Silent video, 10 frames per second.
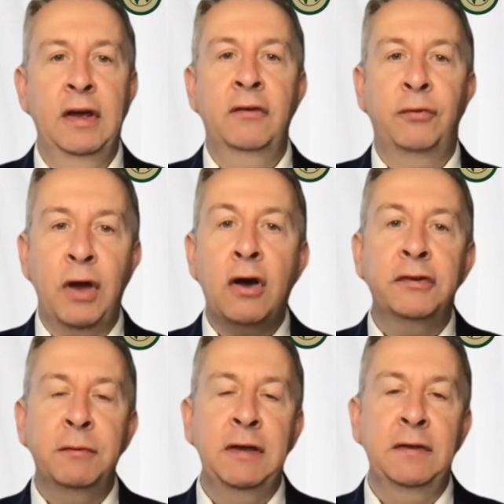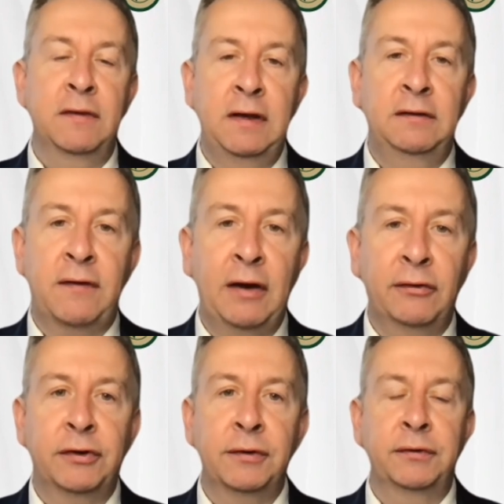if we are to meet the needs of
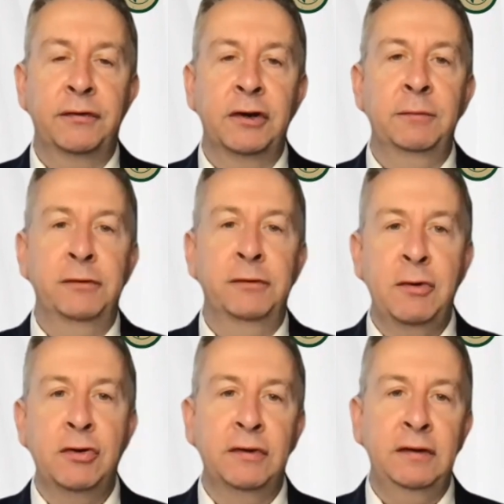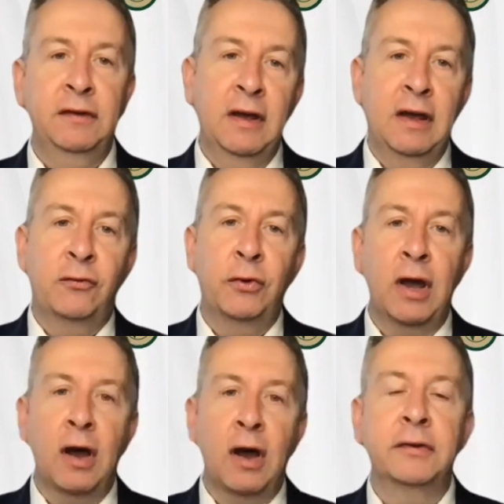households, firms, and communities, if we
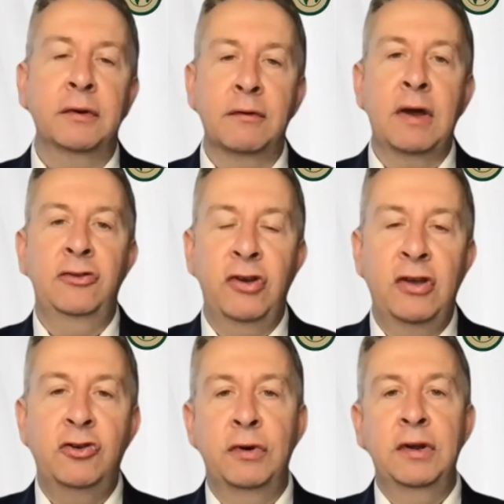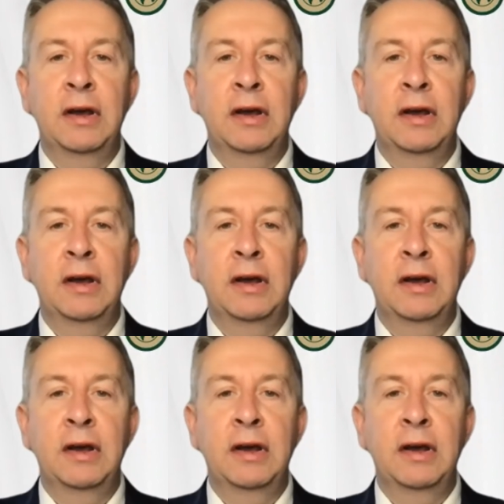are to create genuine,